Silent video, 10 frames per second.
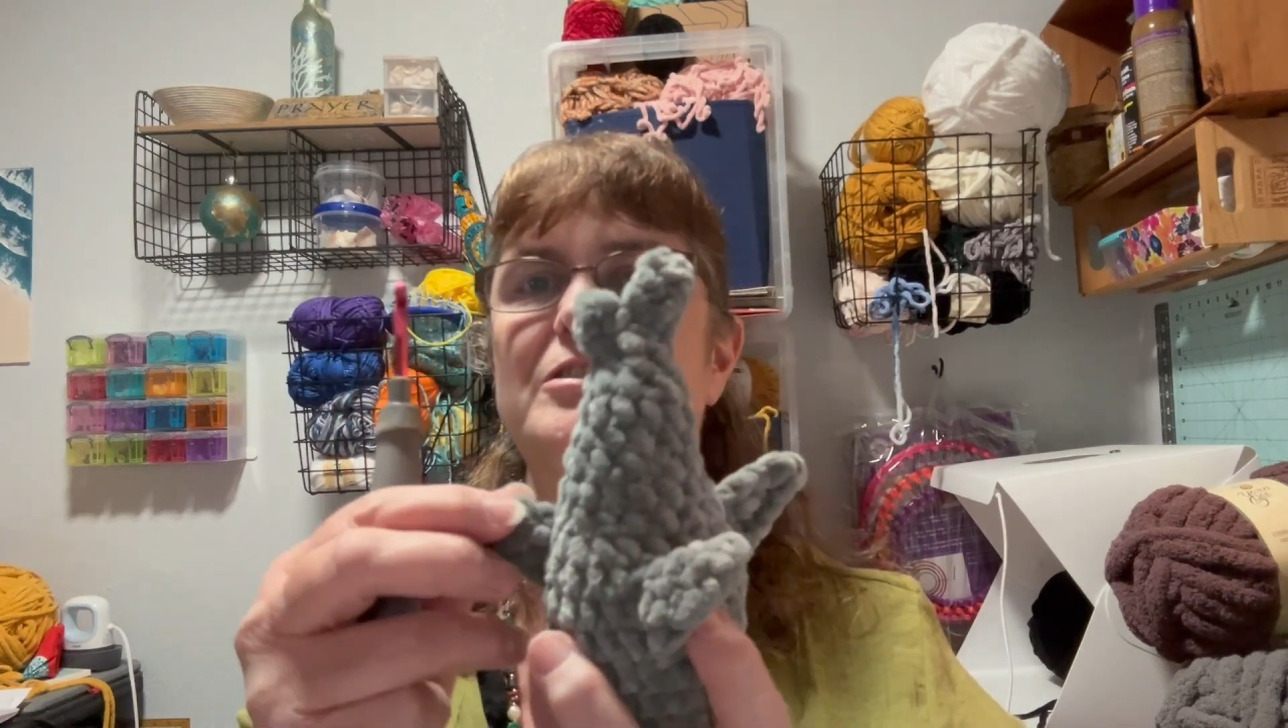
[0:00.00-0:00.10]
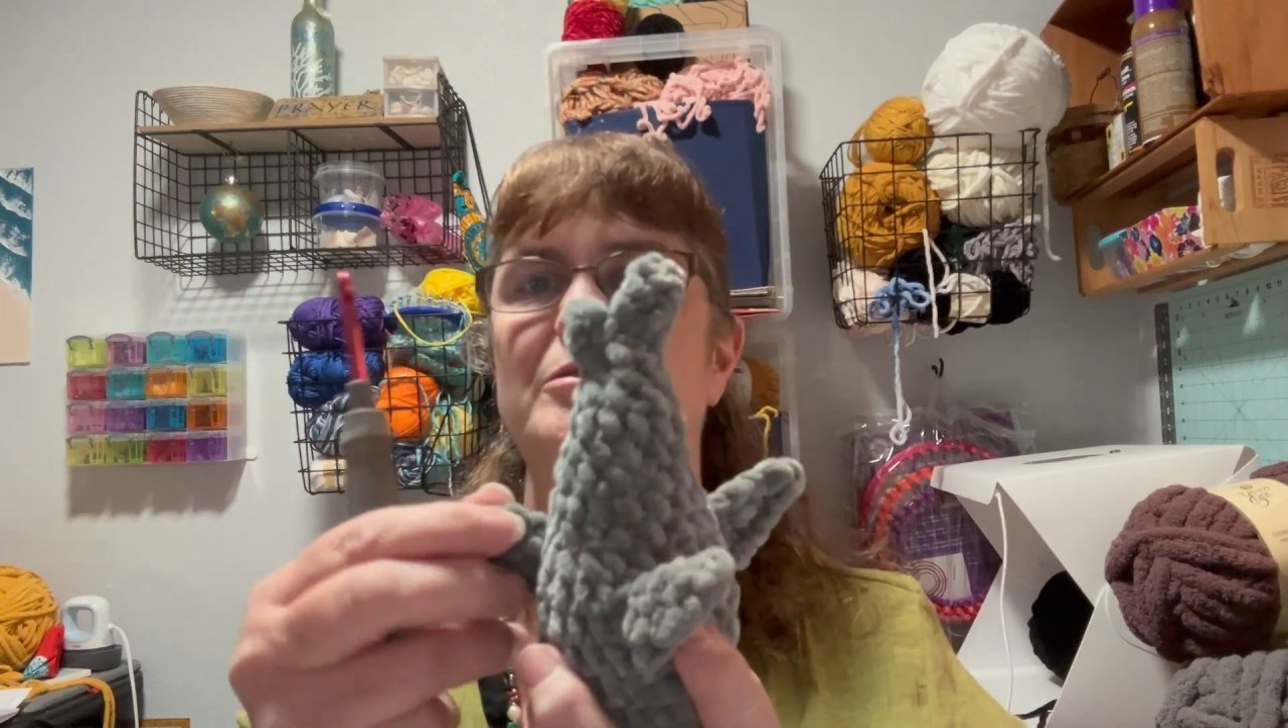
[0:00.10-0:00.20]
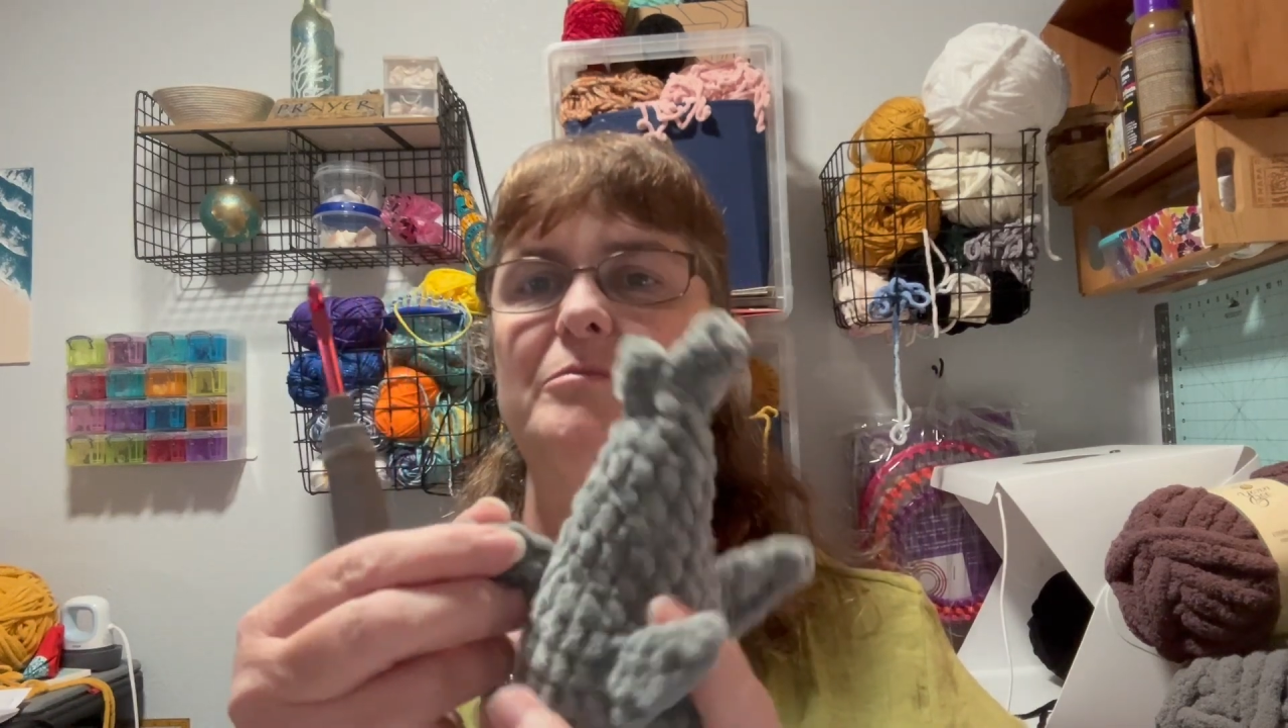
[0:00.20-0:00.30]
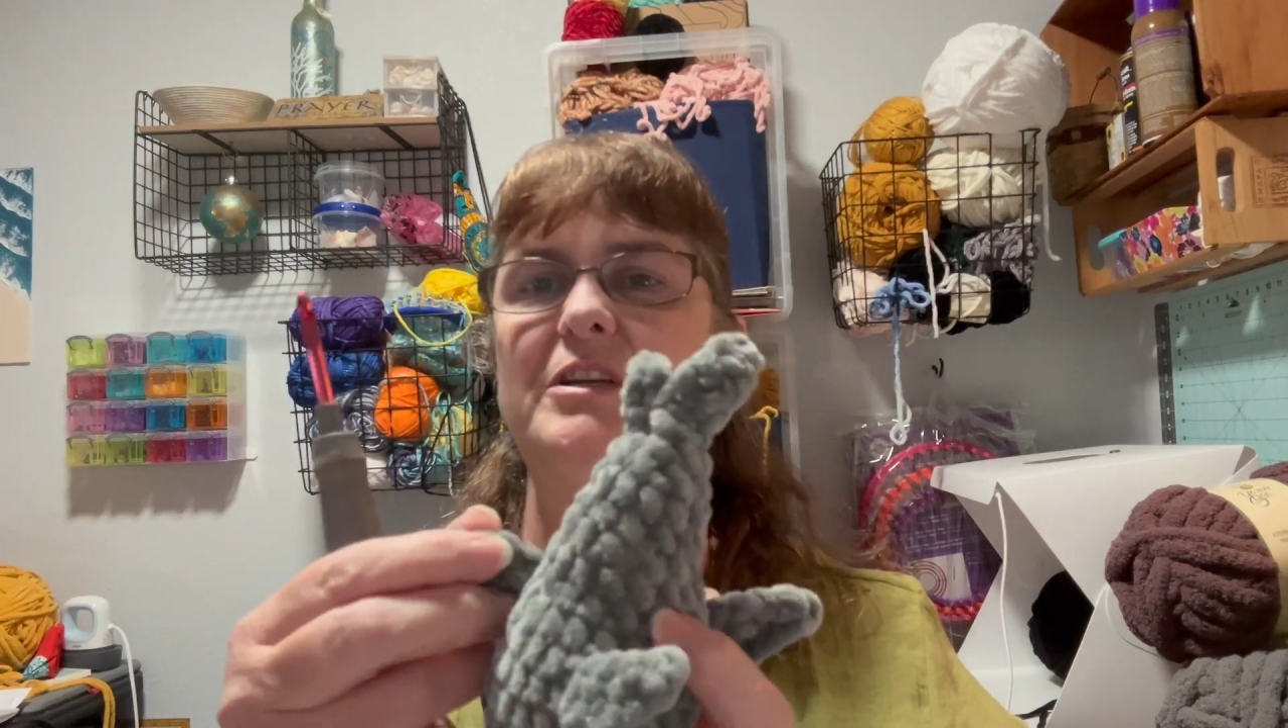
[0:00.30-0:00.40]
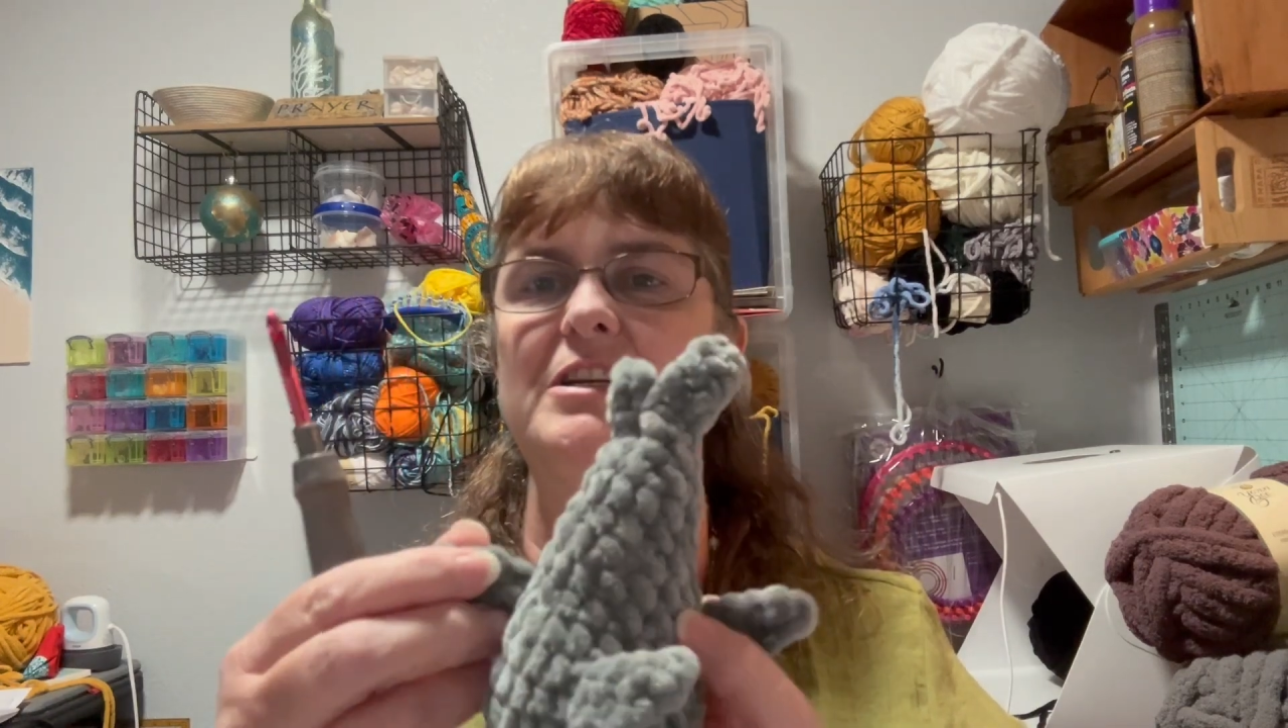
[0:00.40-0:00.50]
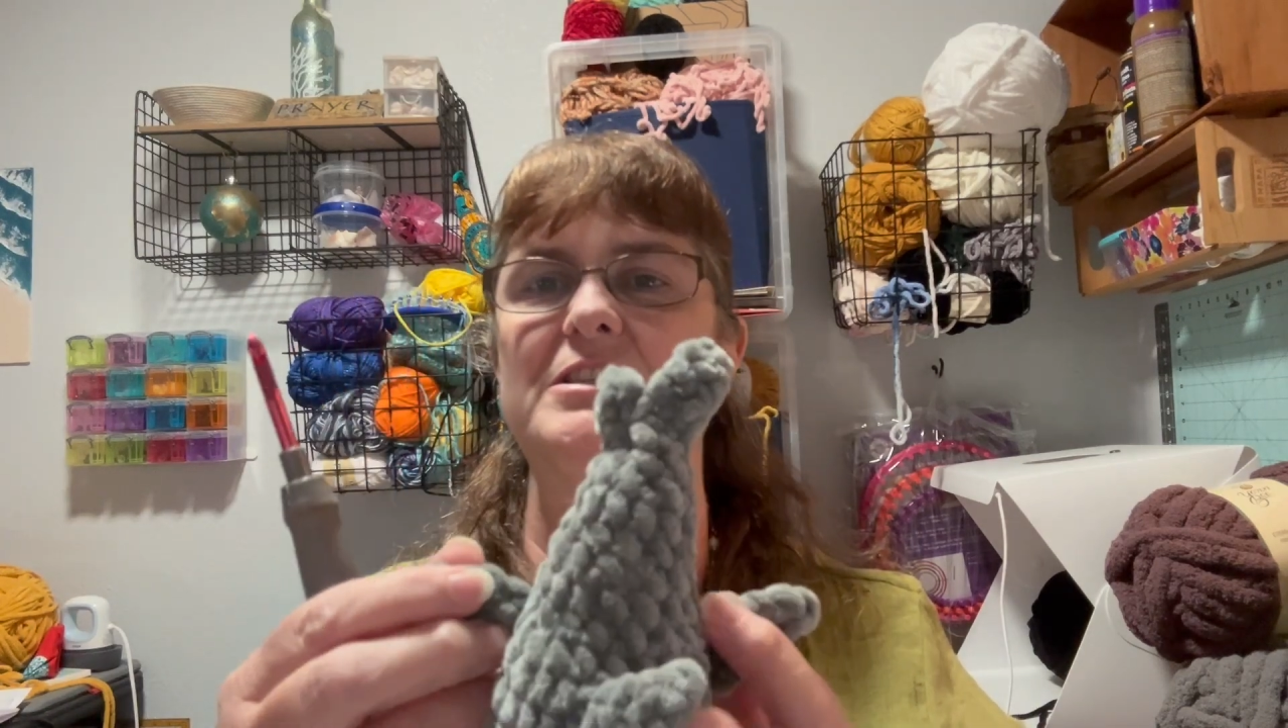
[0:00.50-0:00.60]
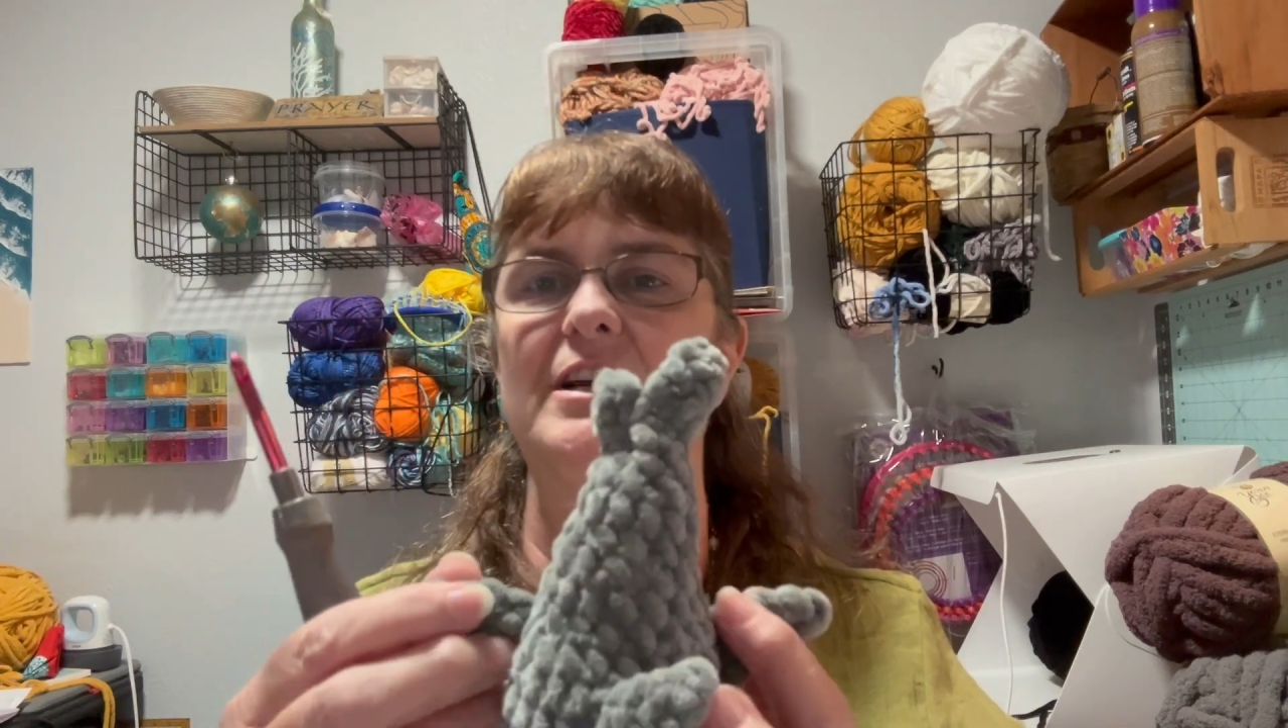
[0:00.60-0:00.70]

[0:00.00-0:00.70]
them because